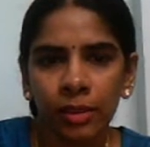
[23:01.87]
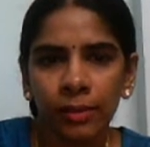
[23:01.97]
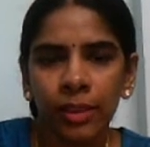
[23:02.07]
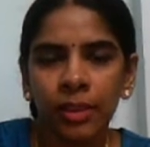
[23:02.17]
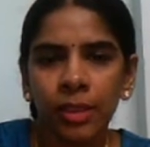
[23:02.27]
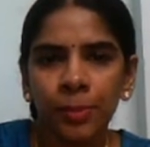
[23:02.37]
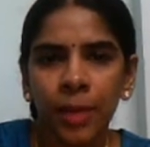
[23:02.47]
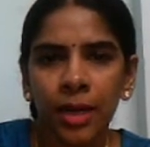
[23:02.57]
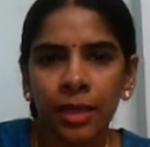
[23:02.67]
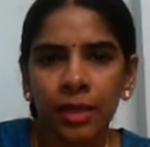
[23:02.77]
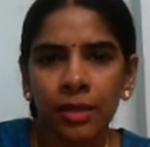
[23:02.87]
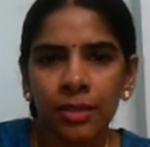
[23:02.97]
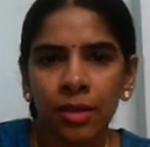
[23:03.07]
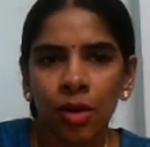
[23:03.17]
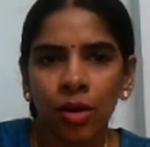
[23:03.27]
the dirt
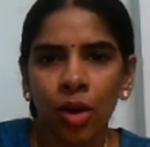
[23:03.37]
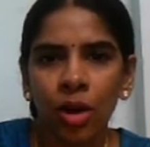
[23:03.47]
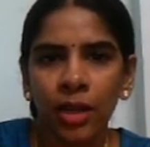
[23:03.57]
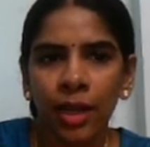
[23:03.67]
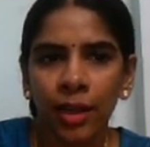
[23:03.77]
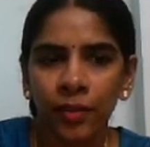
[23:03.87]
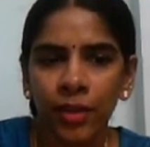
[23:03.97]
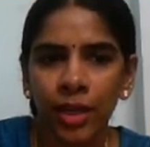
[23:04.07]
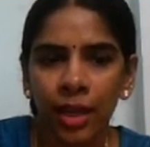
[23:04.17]
particles are not heavy